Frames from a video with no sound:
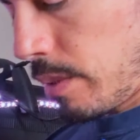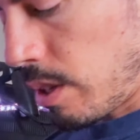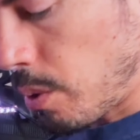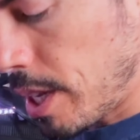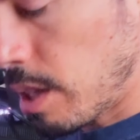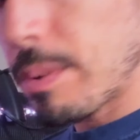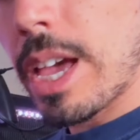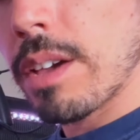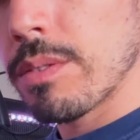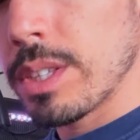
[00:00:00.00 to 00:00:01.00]
Okay, and then we
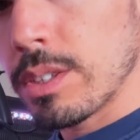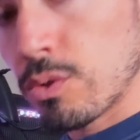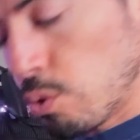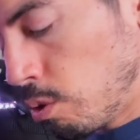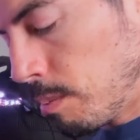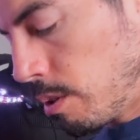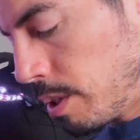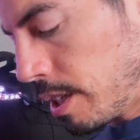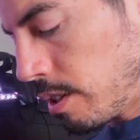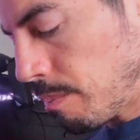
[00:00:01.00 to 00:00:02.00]
have the dual mode
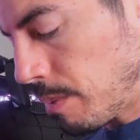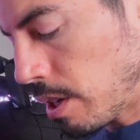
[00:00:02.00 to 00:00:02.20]
here.